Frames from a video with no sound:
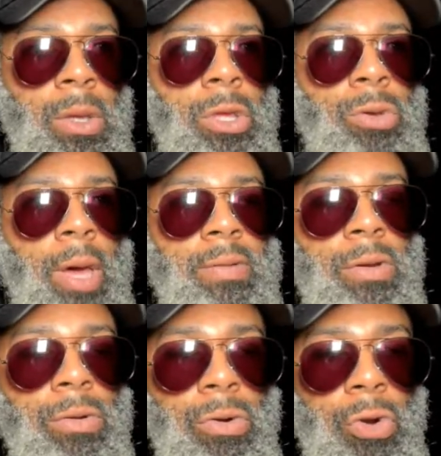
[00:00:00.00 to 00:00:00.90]
You have
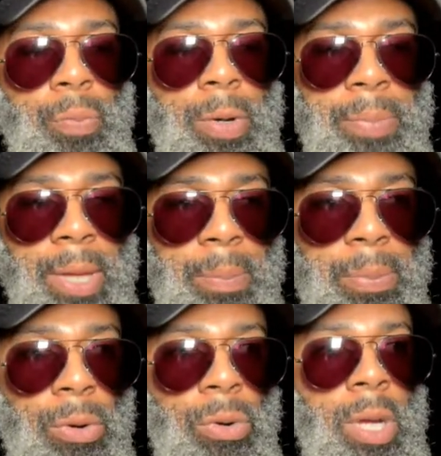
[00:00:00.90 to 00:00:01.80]
no group of
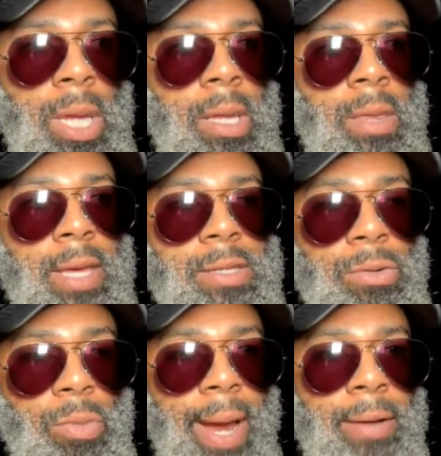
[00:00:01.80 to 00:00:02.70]
people that
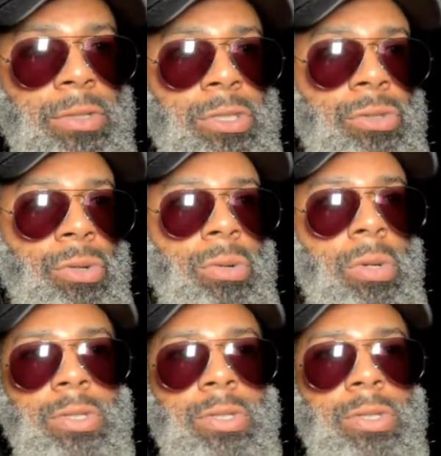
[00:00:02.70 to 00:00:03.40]
surround you